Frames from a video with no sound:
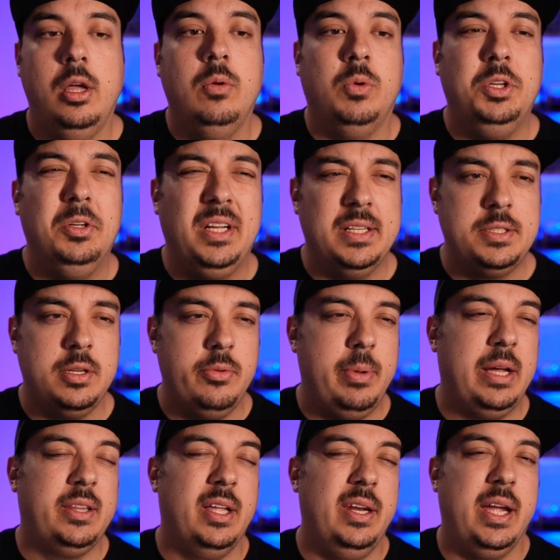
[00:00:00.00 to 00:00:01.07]
When you get to
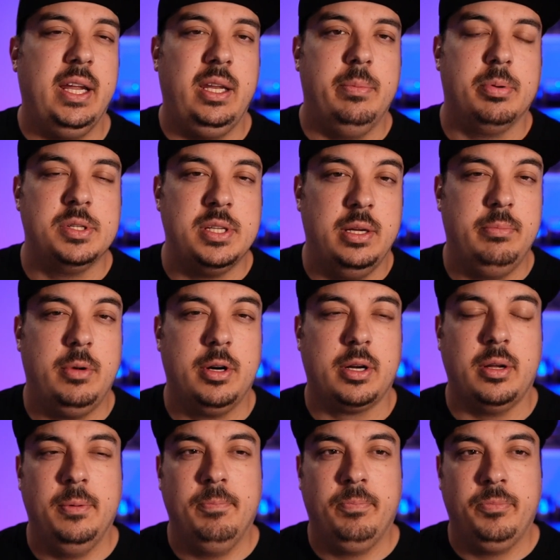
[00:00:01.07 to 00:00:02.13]
about that 80%
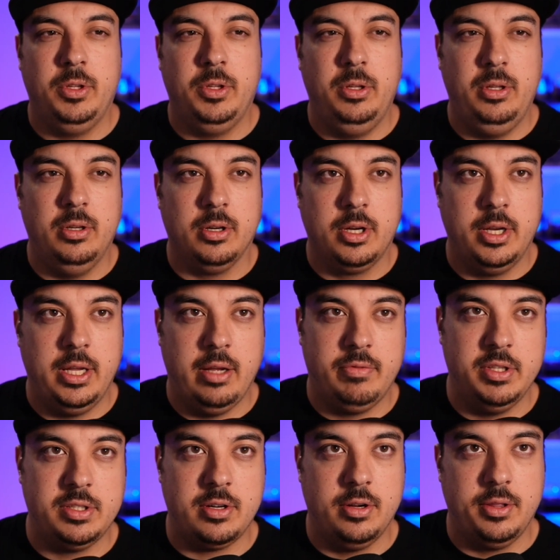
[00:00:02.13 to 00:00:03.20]
mark, you're going to have
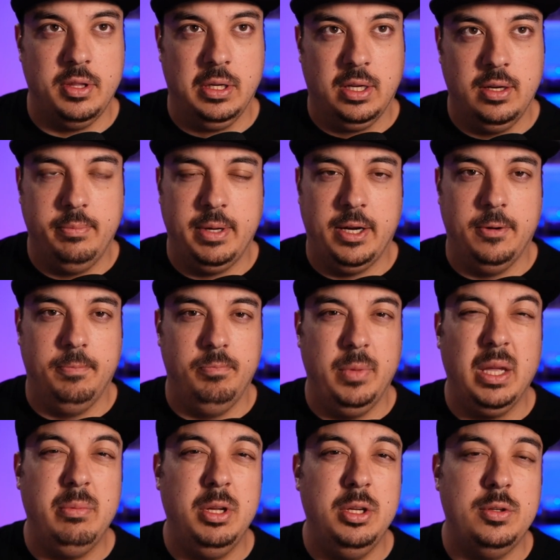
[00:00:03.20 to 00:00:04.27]
to start thinking about
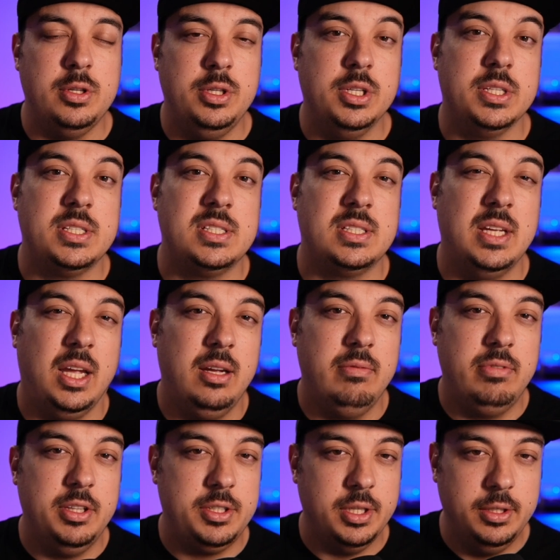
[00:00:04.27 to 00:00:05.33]
maybe you should just
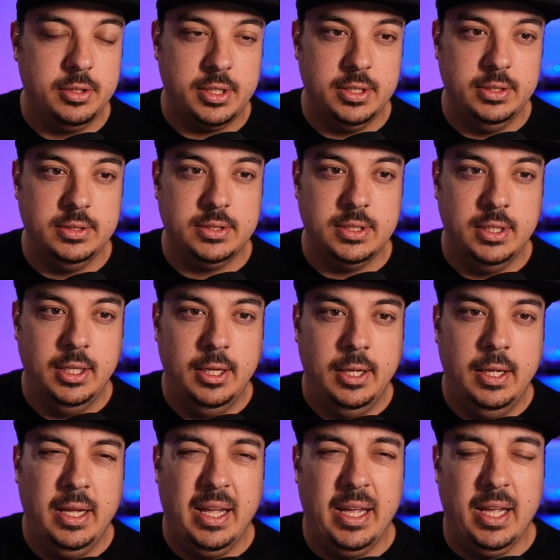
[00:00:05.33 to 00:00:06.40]
save the tokens
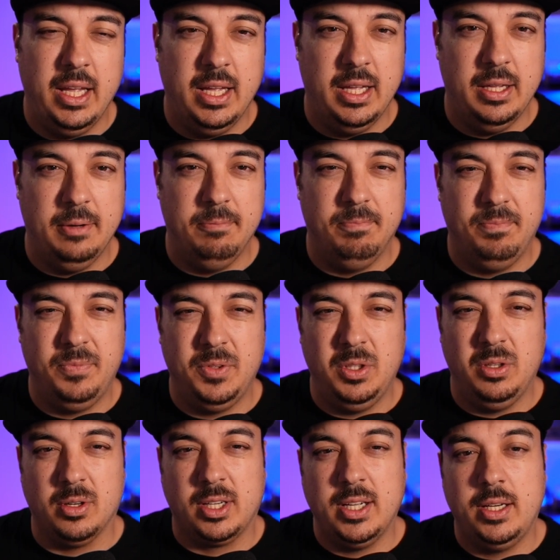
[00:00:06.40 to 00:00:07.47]
and
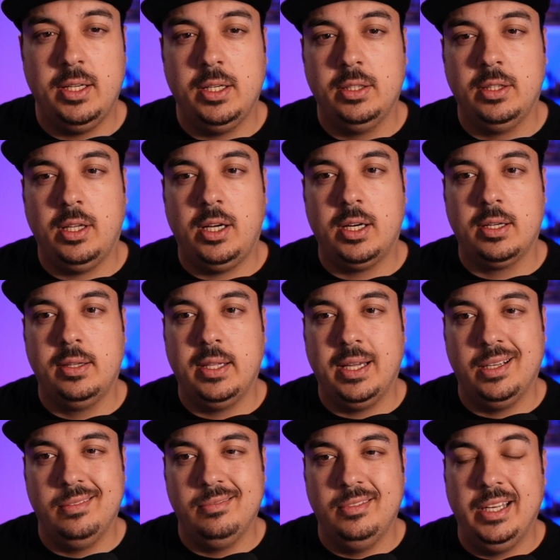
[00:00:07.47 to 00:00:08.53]
you're going to unlock
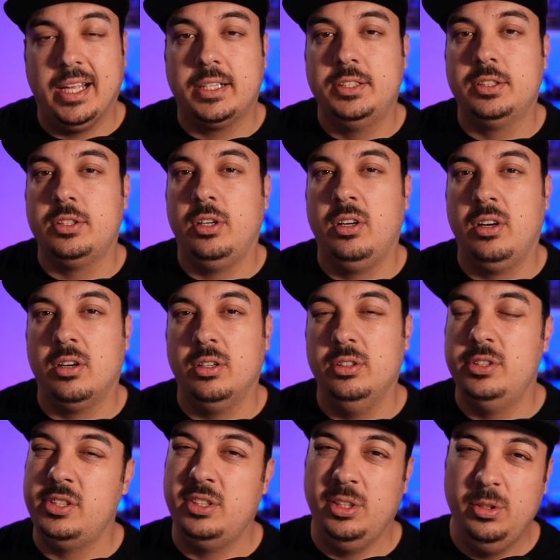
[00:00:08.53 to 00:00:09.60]
that next card
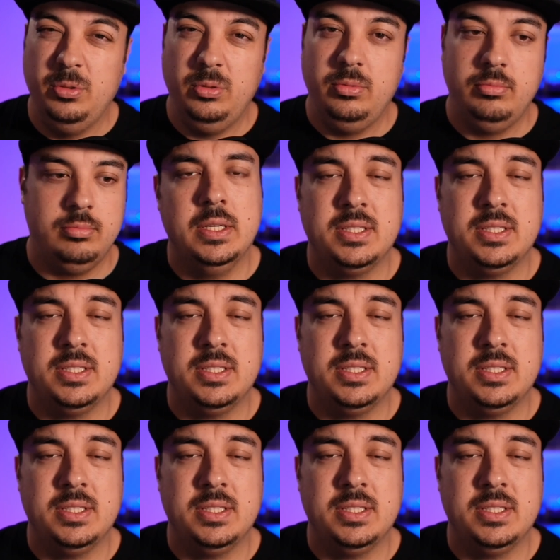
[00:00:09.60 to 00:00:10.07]
soon.